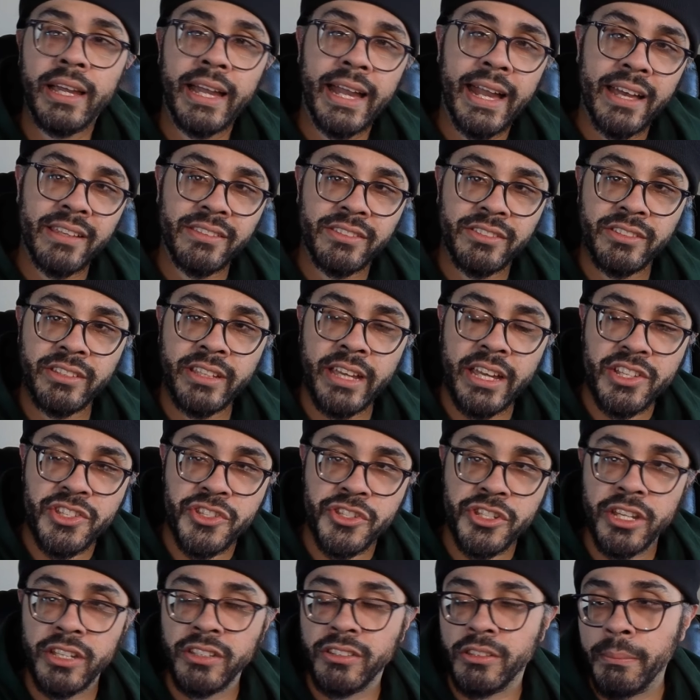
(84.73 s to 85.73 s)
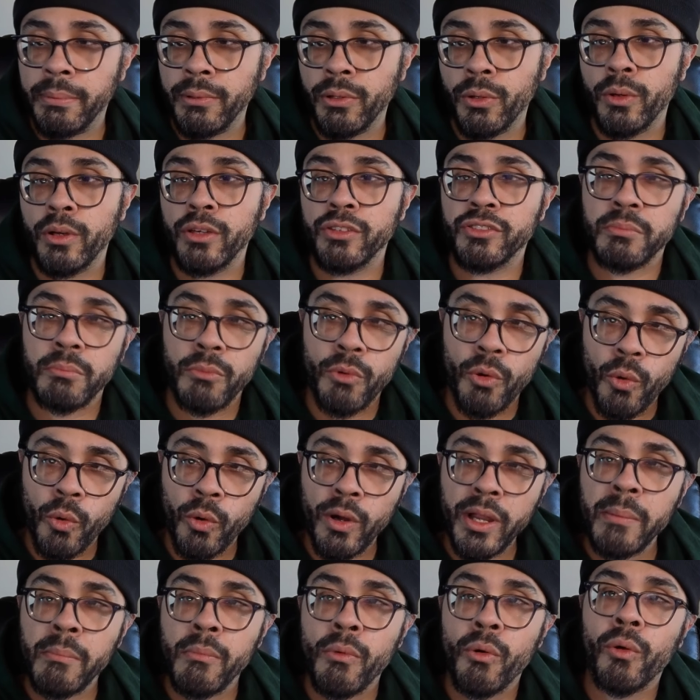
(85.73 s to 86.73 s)
as CIG deploys
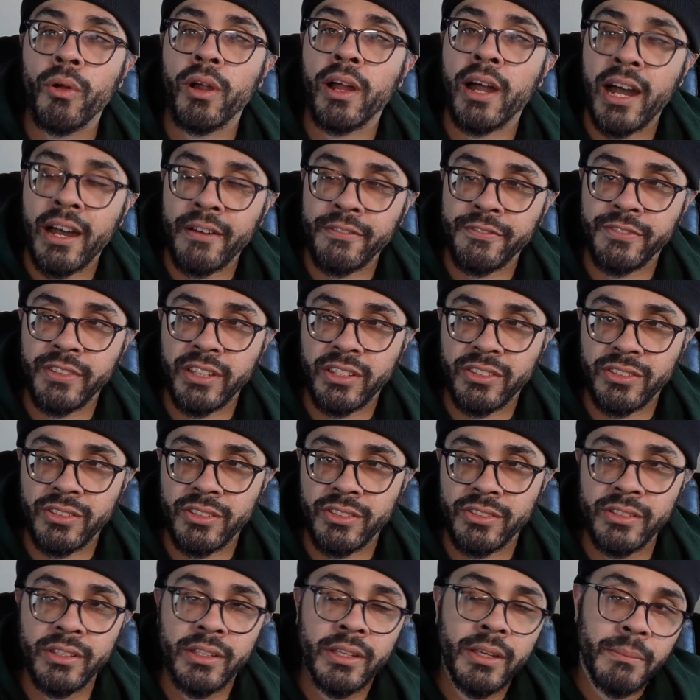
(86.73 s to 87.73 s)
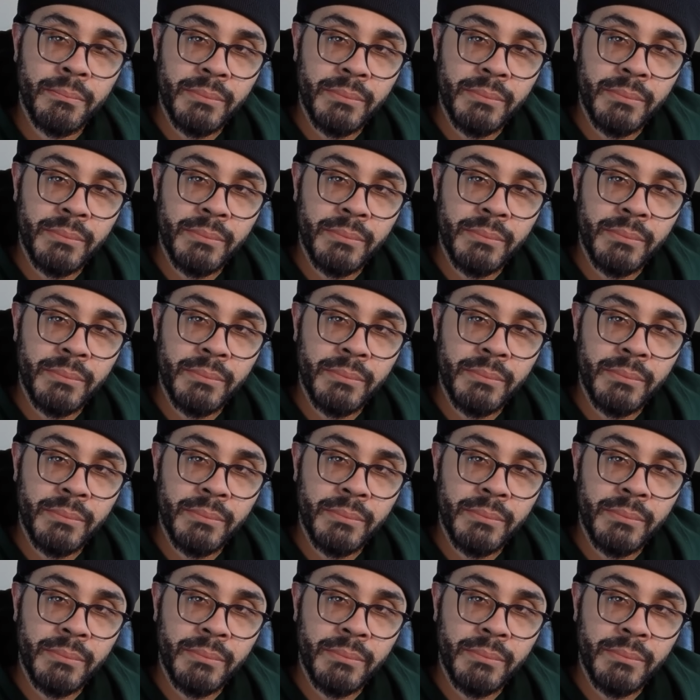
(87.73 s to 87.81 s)
more and more hotfixes,